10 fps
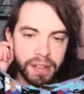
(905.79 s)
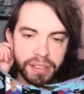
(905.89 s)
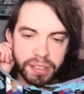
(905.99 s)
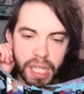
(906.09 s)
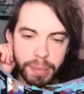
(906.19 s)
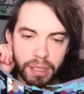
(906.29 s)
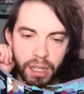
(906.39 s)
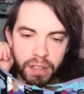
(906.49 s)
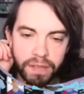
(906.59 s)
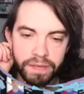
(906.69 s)
There's going to be a lot
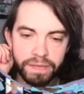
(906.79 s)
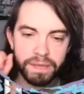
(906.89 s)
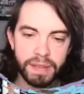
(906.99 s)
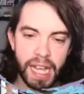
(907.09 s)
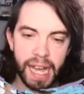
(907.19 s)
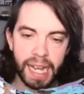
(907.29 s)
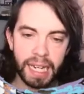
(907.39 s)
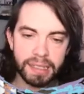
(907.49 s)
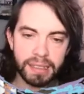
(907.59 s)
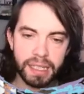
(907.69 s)
of
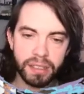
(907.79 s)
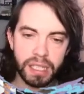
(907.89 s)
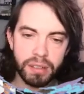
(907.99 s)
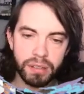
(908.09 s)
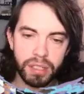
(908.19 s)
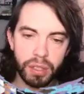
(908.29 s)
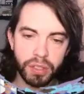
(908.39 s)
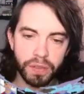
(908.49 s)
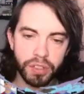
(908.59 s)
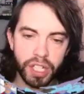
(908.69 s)
analysis and, sort
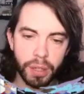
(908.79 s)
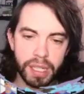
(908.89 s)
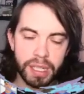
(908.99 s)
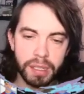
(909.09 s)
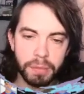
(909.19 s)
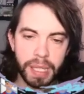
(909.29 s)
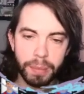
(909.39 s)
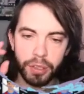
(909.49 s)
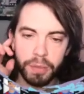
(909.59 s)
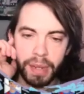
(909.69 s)
of showing people
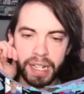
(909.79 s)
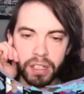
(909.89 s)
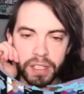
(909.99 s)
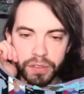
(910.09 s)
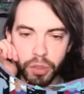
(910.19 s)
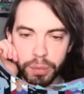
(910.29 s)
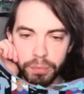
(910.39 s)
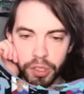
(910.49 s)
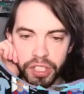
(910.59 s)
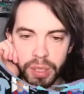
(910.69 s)
who might not have done
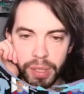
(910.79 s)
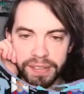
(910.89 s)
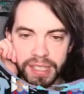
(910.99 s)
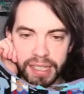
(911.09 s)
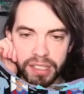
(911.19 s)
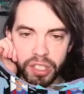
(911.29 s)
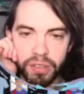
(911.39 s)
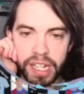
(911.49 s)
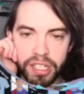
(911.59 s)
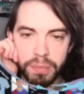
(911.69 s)
much in the way of tactics
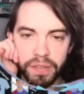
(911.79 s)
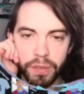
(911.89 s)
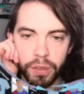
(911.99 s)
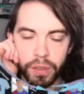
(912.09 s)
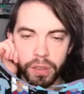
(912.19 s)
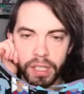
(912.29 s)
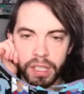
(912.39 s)
creation before,